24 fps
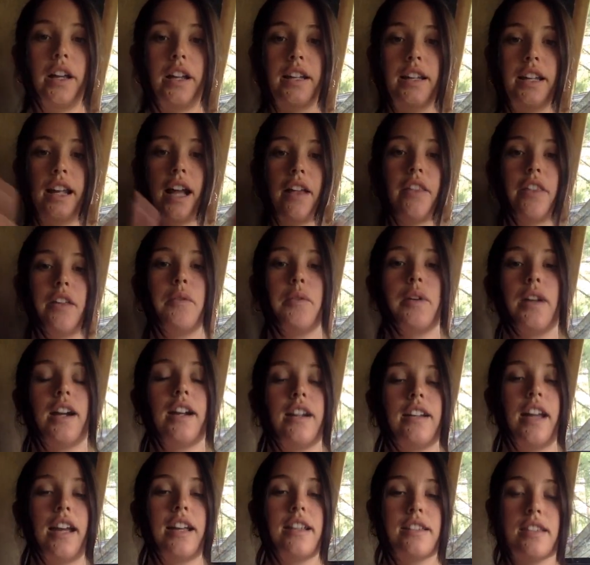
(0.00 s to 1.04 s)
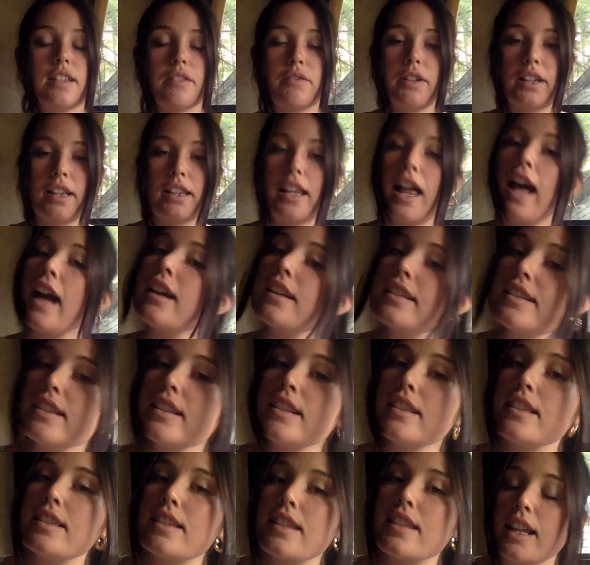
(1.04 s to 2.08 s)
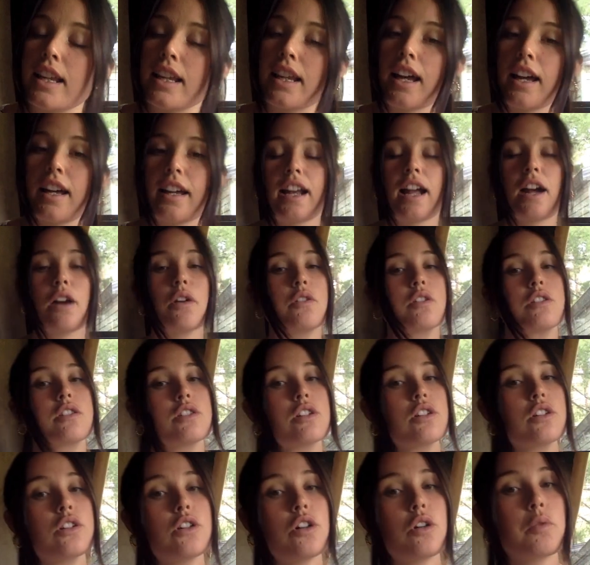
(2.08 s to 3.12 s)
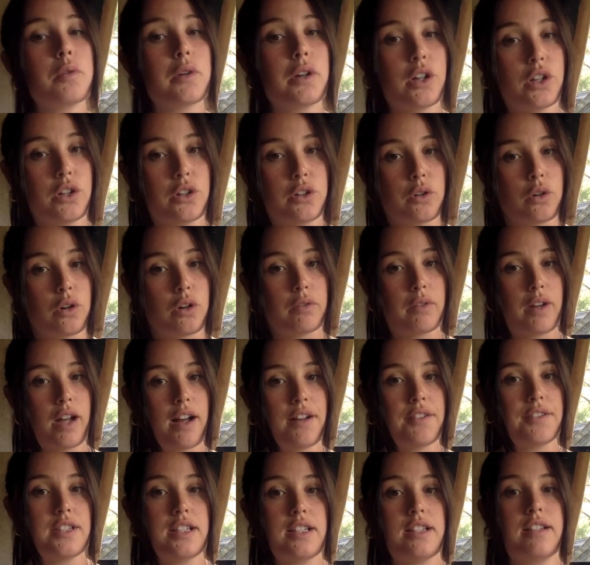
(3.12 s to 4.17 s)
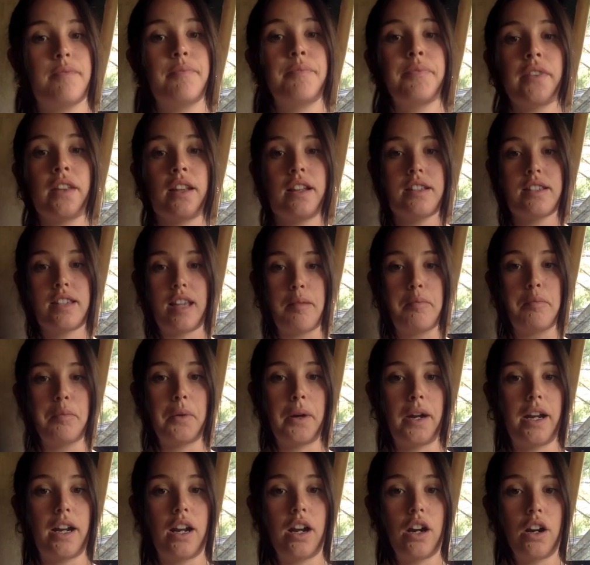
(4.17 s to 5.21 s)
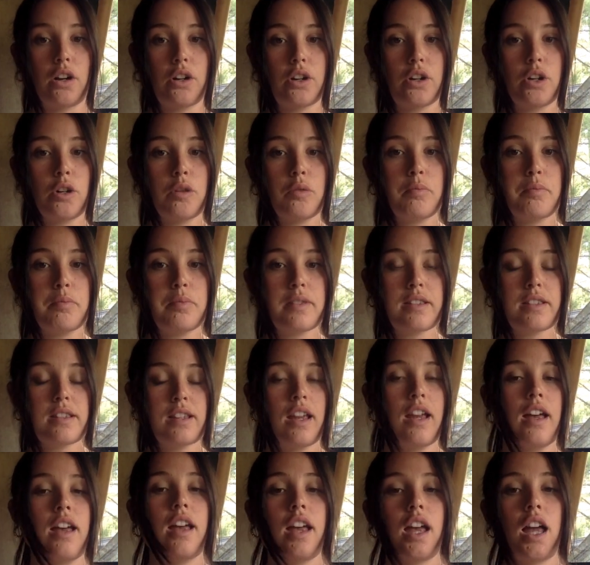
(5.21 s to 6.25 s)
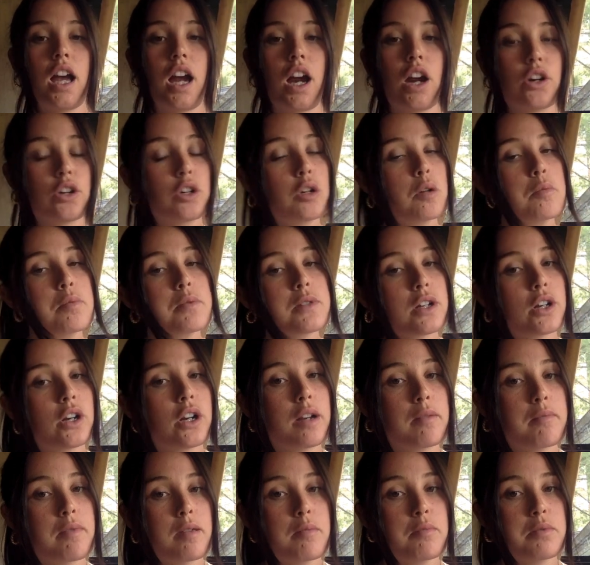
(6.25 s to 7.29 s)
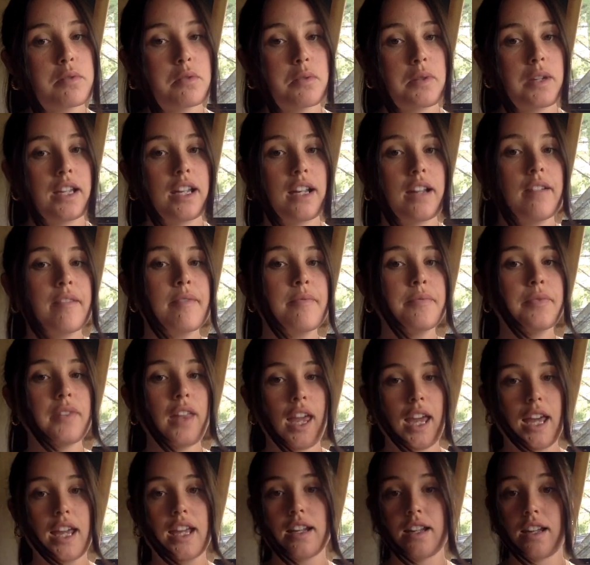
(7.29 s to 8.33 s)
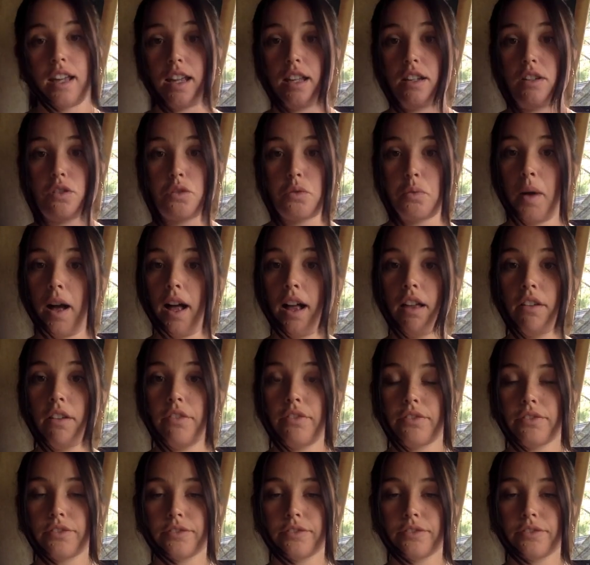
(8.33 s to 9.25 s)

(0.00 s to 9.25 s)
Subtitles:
Now that we are nice and relaxed and sitting at our circle, we're going to go around and separate our groups. Our groups are going to be between 8 and 12,